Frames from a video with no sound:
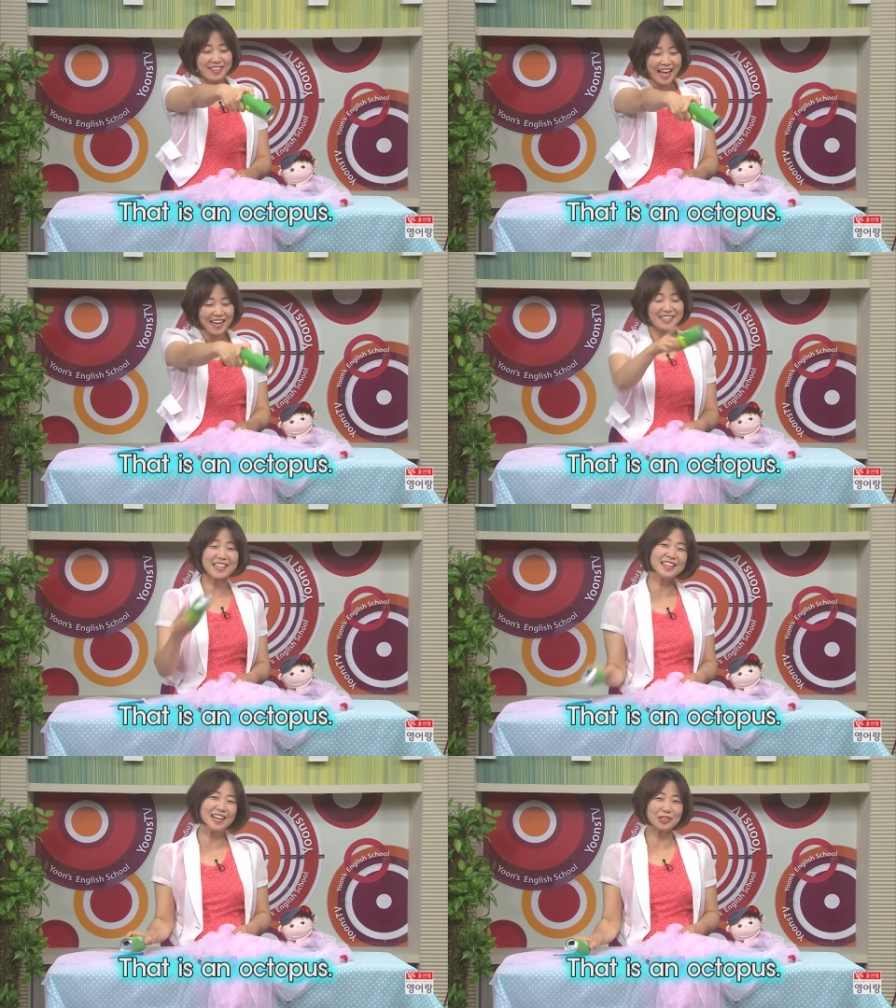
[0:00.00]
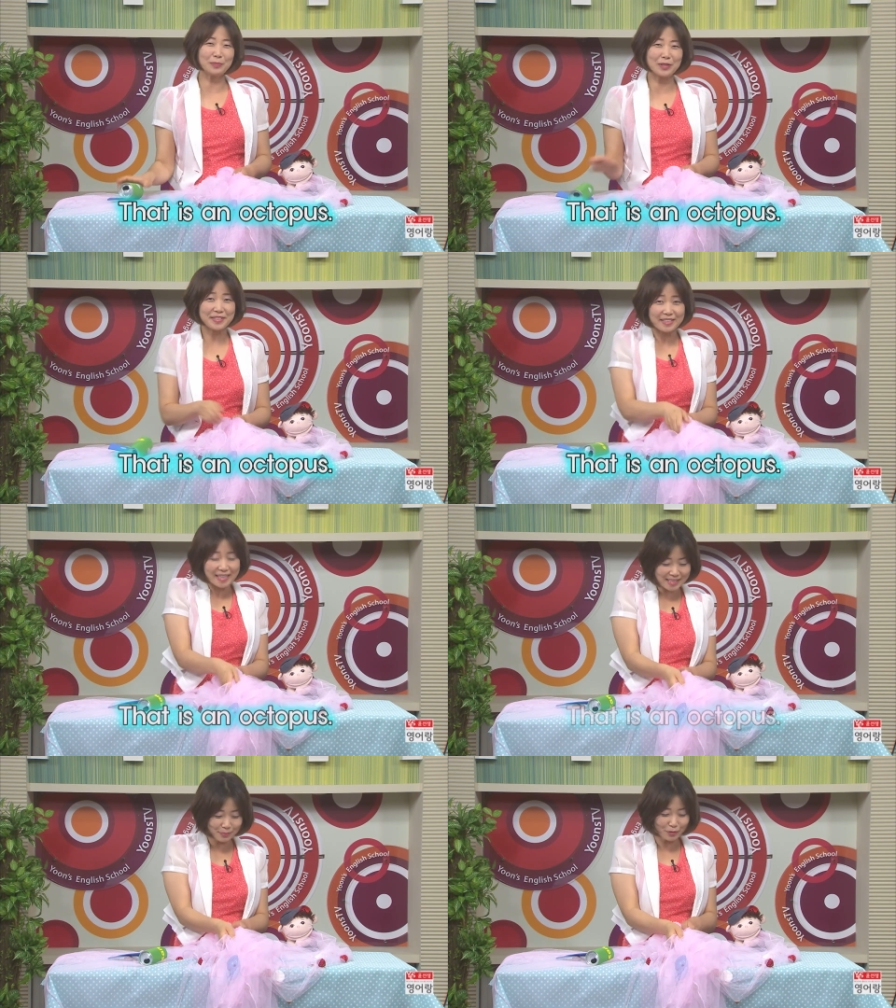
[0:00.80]
That is an octopus.
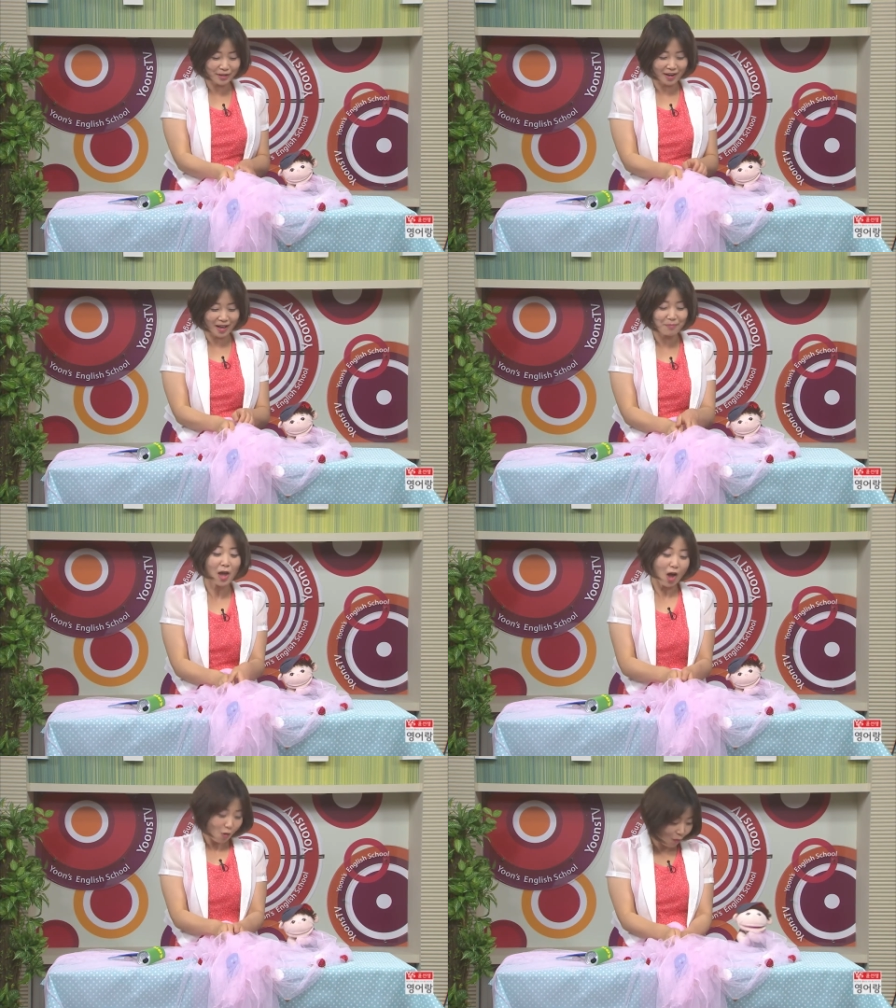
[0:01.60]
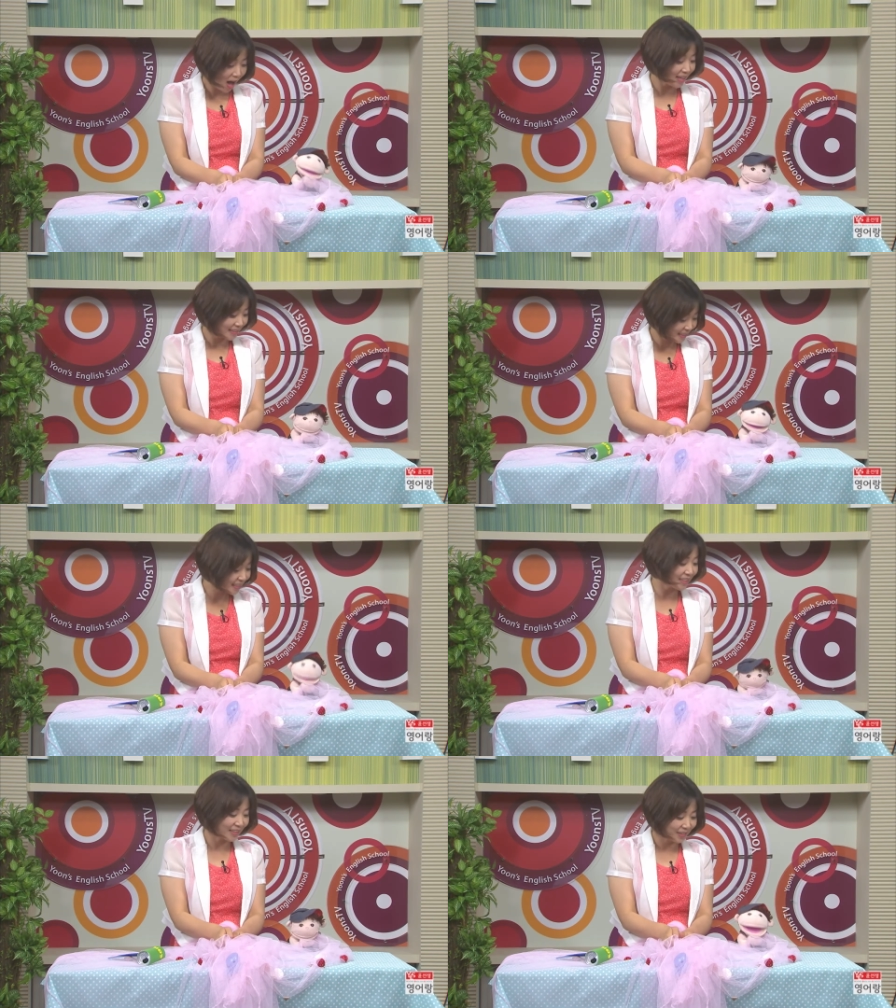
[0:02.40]
Let's put it up. One
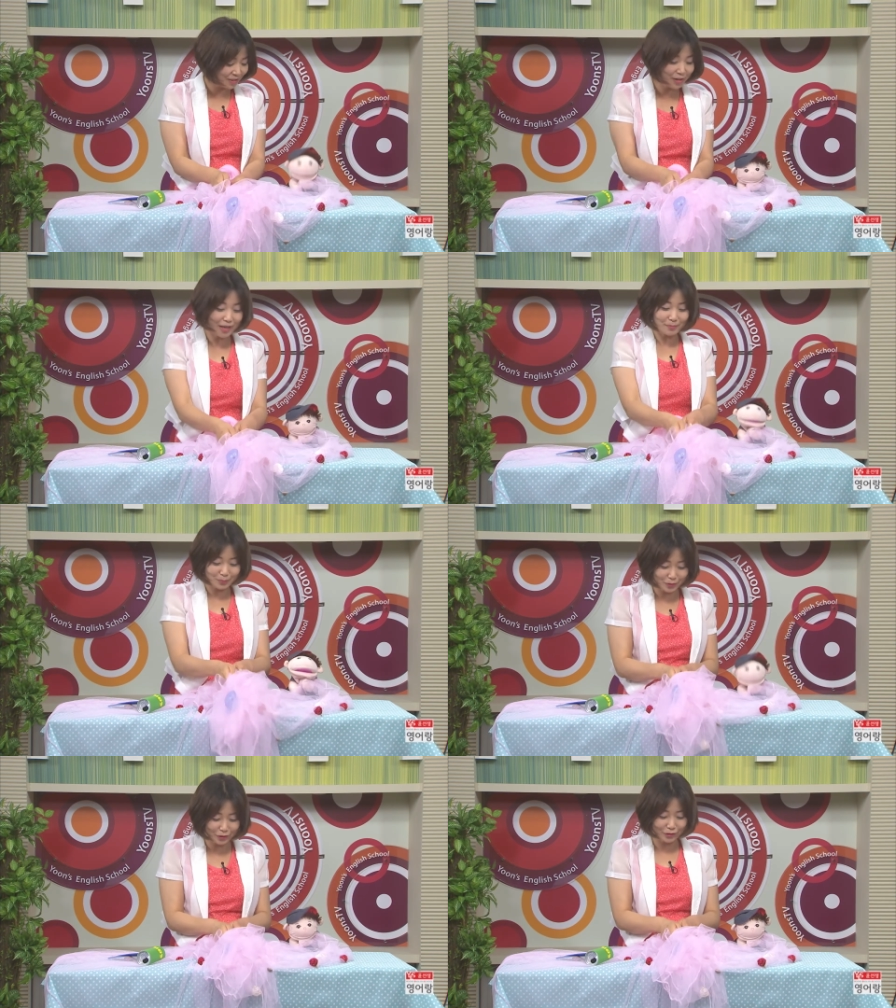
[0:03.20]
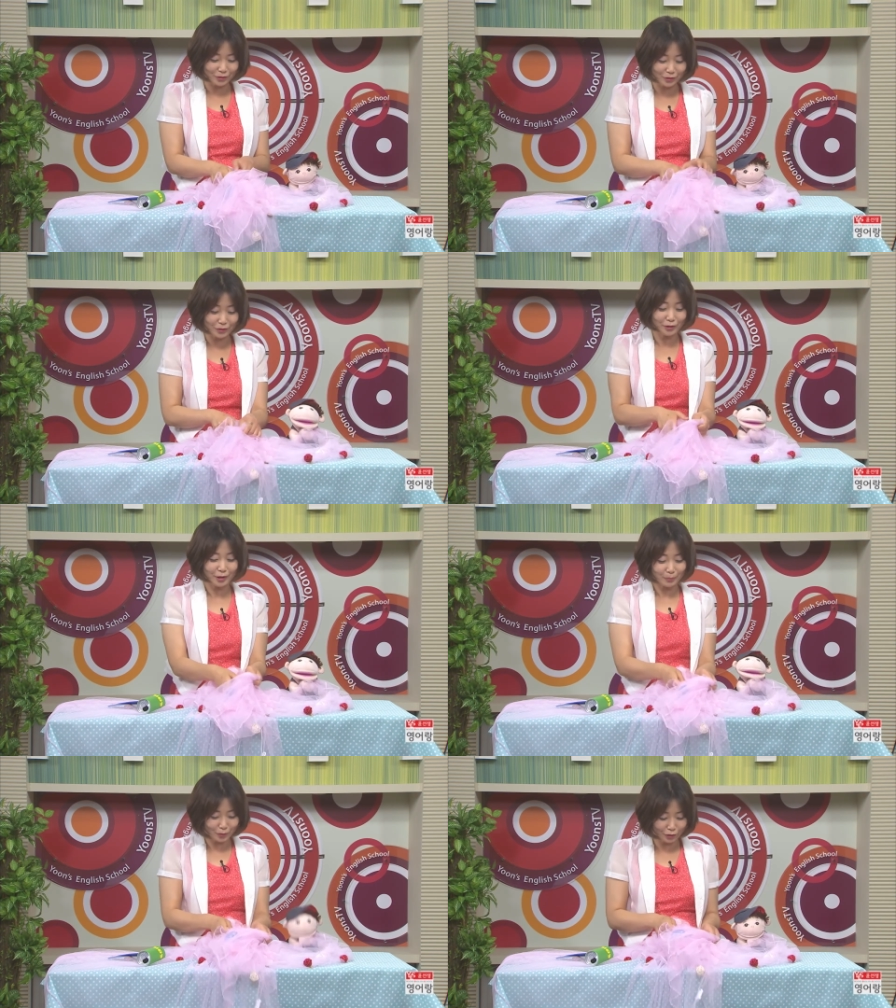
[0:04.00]
two three, Pull,
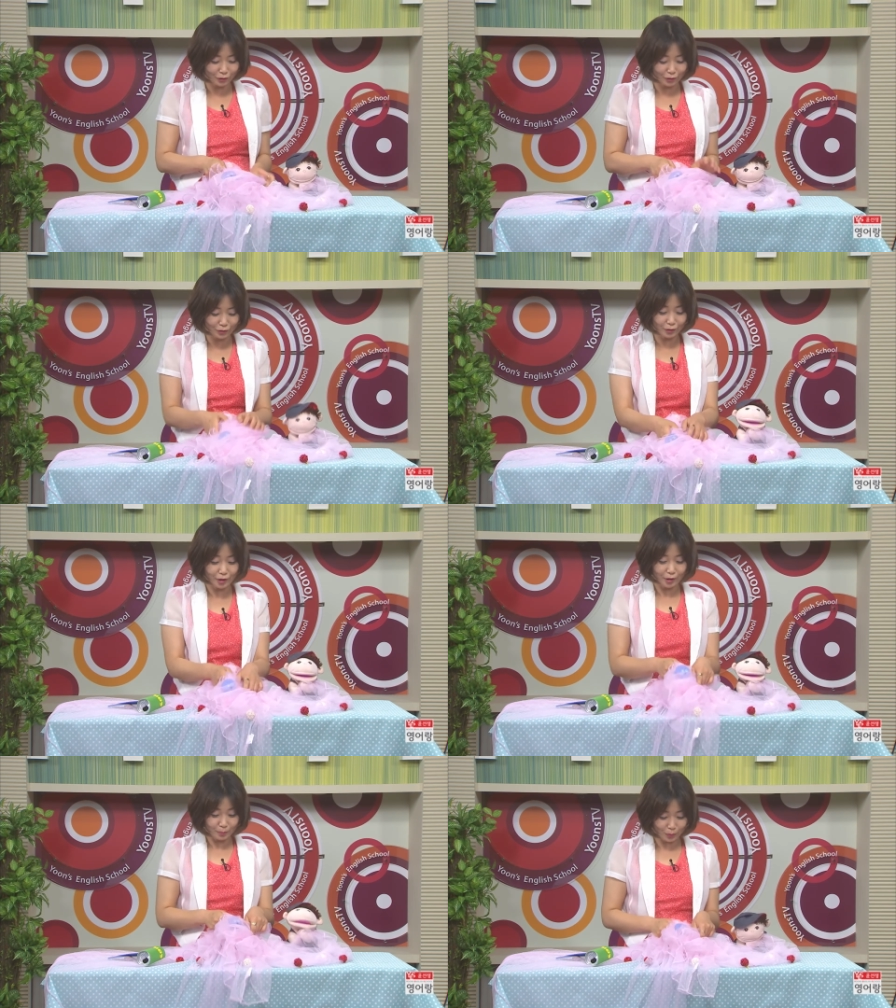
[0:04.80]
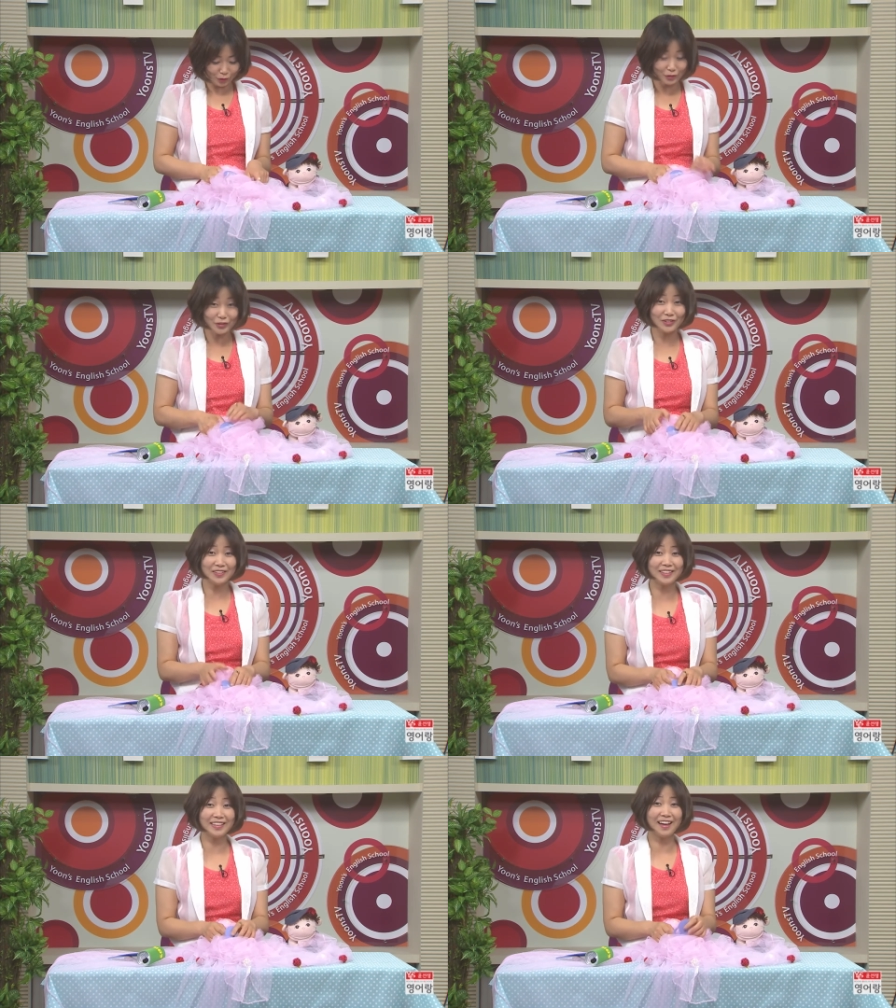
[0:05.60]
pull,
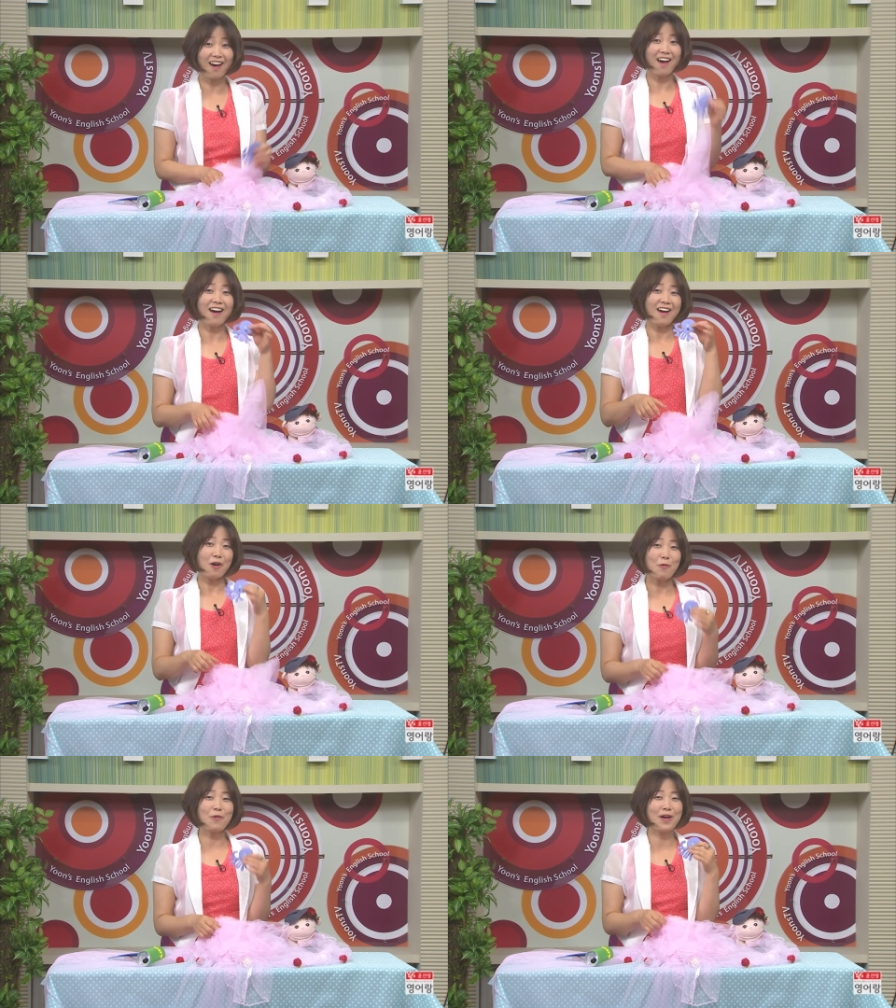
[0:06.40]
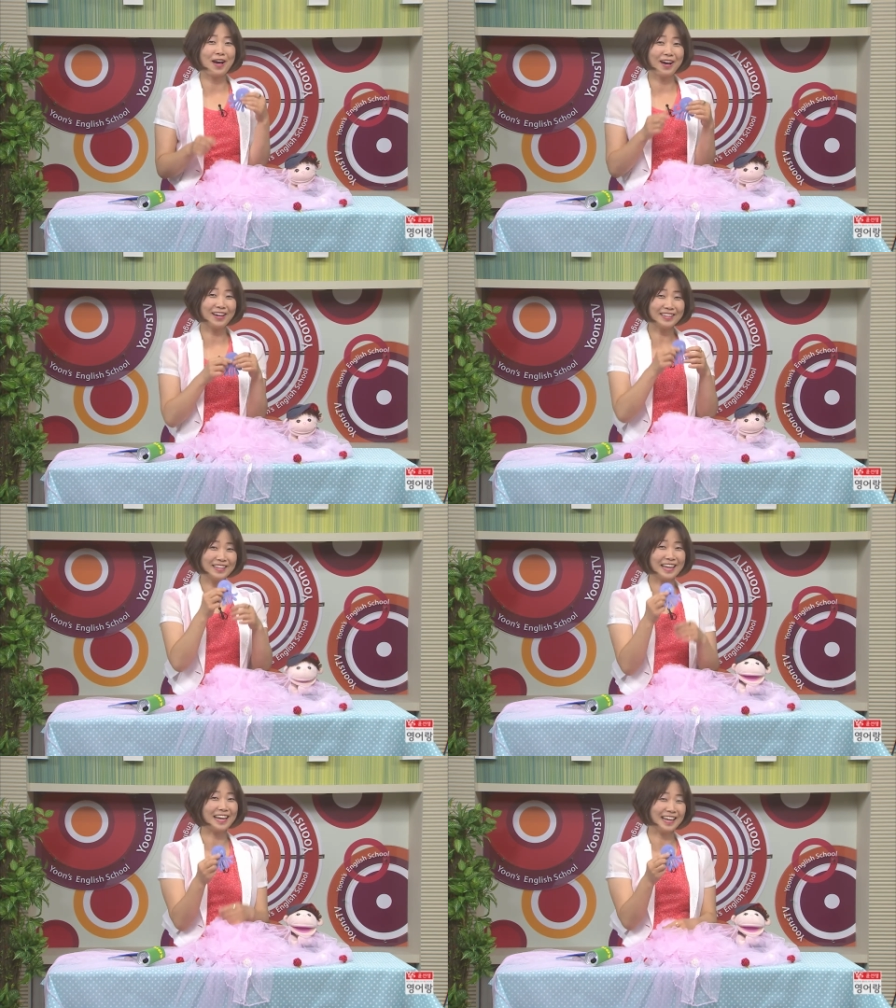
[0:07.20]
pull.
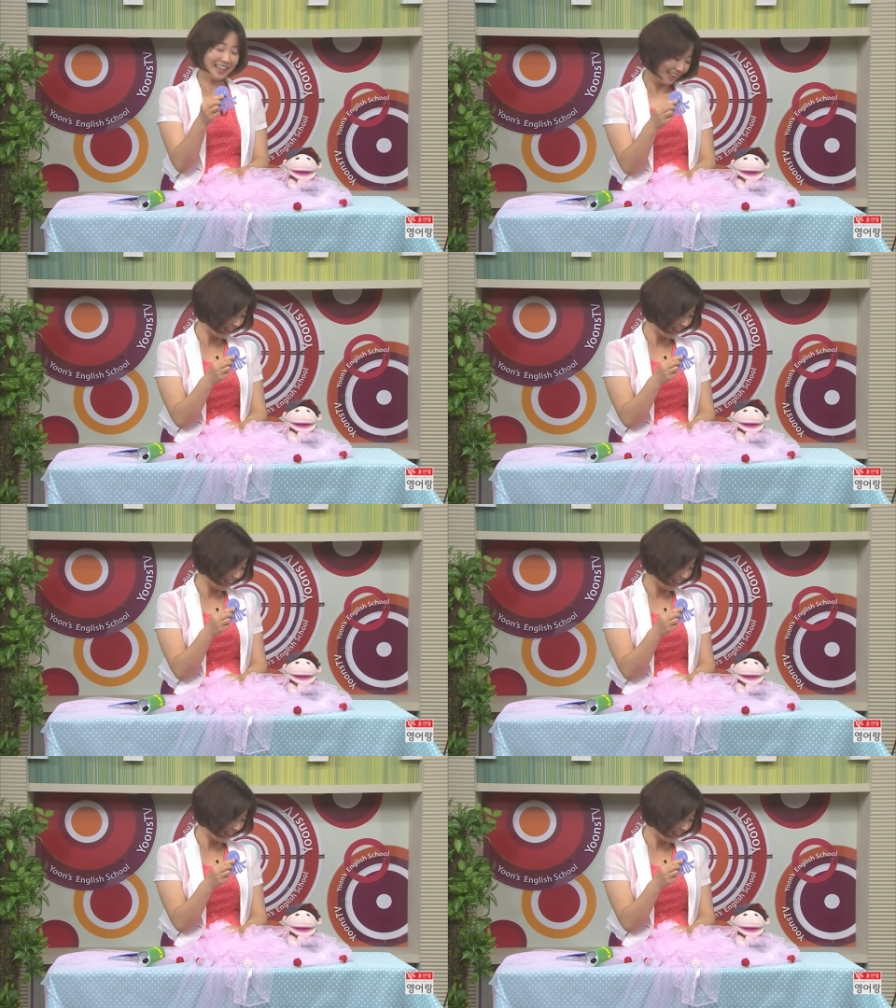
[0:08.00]
Wow.